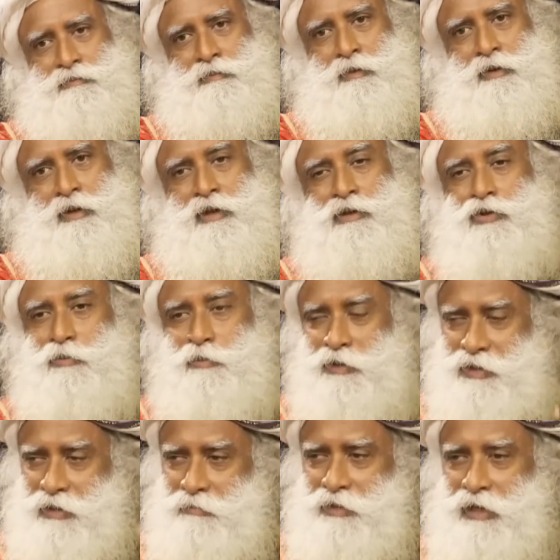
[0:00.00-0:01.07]
It took me
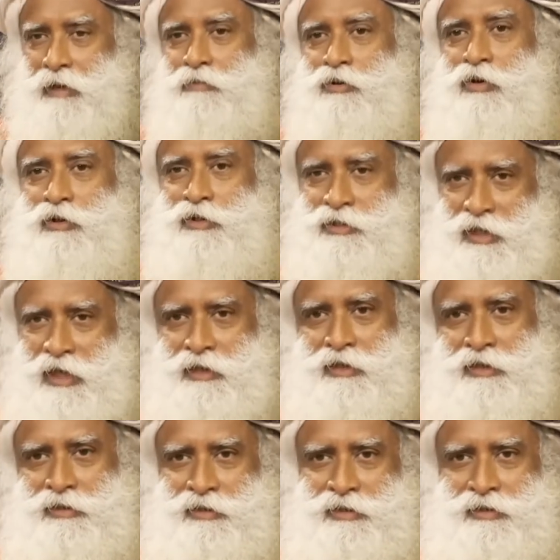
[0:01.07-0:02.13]
some time to understand
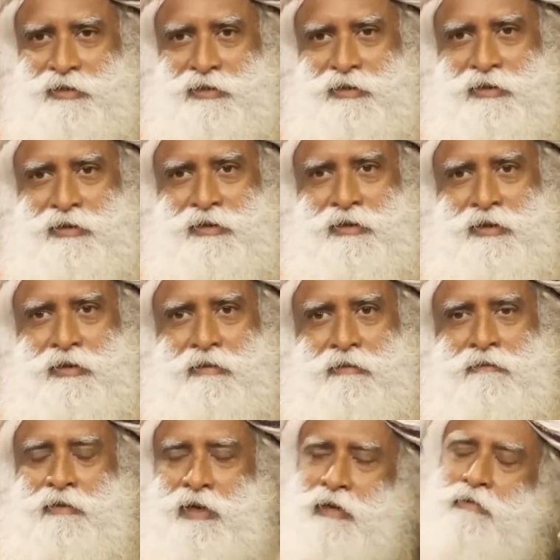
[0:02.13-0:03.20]
this.
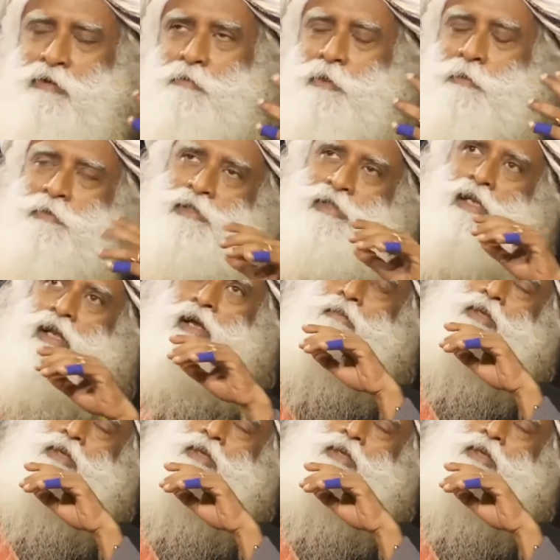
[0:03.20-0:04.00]
Whenever people said, I'm on